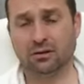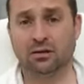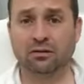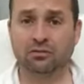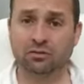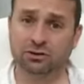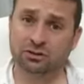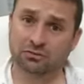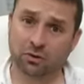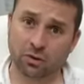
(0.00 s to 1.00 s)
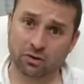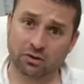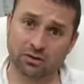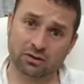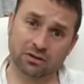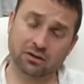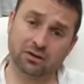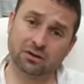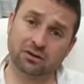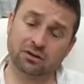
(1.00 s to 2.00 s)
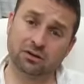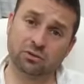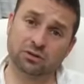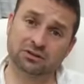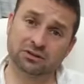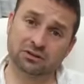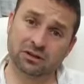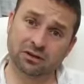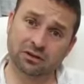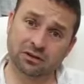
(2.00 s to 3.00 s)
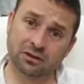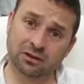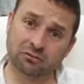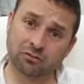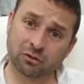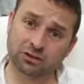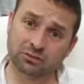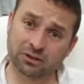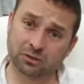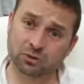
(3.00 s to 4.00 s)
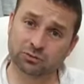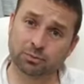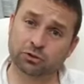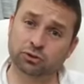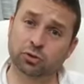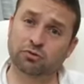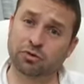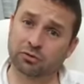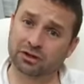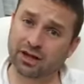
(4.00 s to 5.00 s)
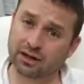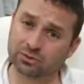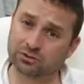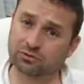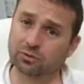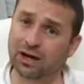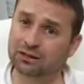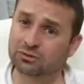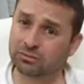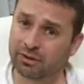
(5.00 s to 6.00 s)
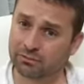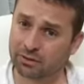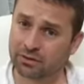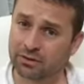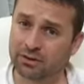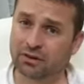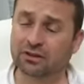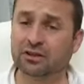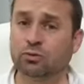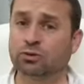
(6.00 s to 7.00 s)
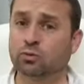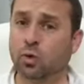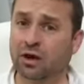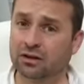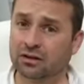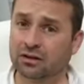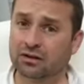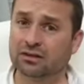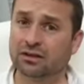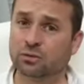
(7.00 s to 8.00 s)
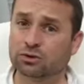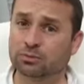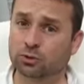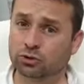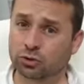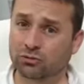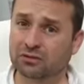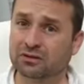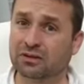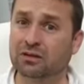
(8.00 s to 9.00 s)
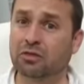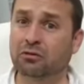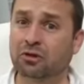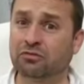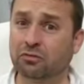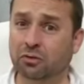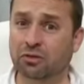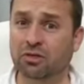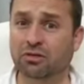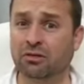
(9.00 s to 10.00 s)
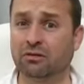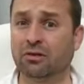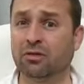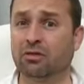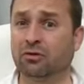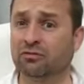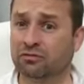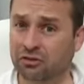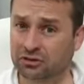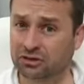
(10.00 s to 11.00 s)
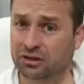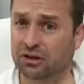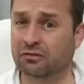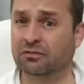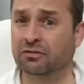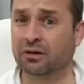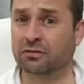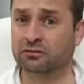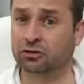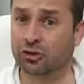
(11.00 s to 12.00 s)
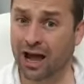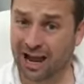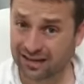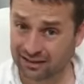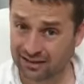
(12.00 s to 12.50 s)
First of all, it was the enforcement was pushed off 3 times. If you guys remember, there was one that was pushed off until the 31st of July.